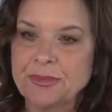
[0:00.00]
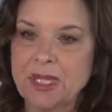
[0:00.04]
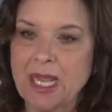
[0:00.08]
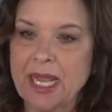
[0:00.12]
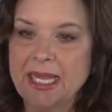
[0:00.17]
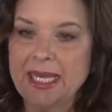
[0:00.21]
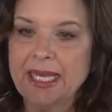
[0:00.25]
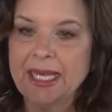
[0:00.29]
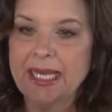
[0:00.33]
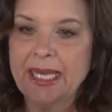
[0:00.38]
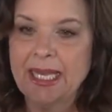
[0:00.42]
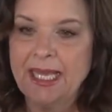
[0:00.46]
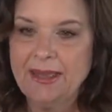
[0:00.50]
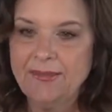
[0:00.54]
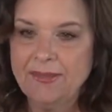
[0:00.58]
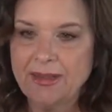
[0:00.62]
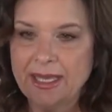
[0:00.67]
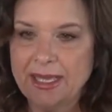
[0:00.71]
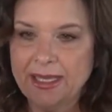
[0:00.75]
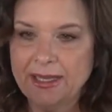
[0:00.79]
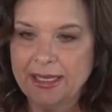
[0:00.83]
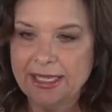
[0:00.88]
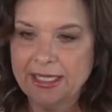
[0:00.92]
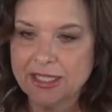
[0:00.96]
I love
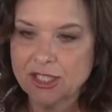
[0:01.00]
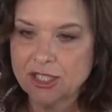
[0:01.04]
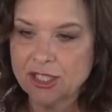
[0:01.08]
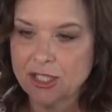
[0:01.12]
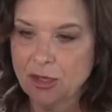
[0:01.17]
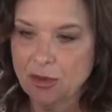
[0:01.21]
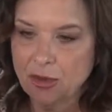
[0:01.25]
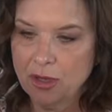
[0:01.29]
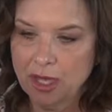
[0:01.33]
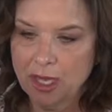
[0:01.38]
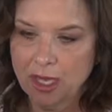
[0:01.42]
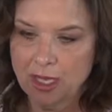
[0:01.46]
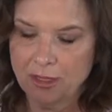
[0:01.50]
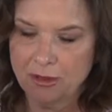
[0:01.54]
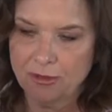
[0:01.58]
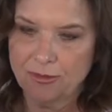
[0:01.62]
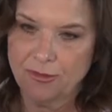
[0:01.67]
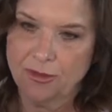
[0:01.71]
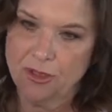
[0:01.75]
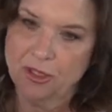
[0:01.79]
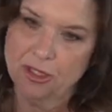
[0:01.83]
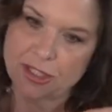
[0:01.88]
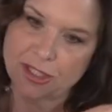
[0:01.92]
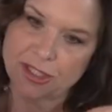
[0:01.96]
it. It's so
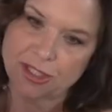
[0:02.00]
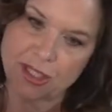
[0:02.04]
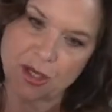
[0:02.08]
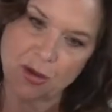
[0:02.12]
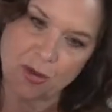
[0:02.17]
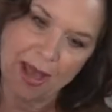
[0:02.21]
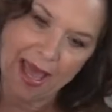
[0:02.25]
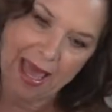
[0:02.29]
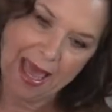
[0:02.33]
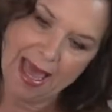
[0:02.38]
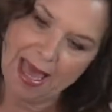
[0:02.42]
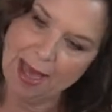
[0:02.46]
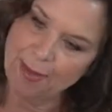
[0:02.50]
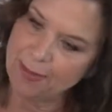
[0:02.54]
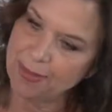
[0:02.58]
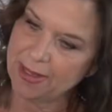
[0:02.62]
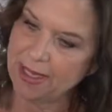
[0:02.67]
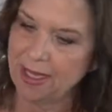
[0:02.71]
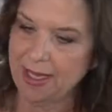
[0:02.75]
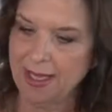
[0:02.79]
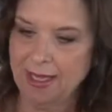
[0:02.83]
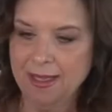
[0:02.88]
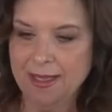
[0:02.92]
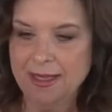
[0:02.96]
colorful. It's so
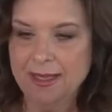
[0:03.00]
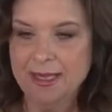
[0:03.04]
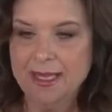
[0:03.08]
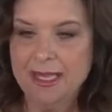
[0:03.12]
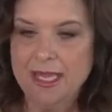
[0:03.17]
happy.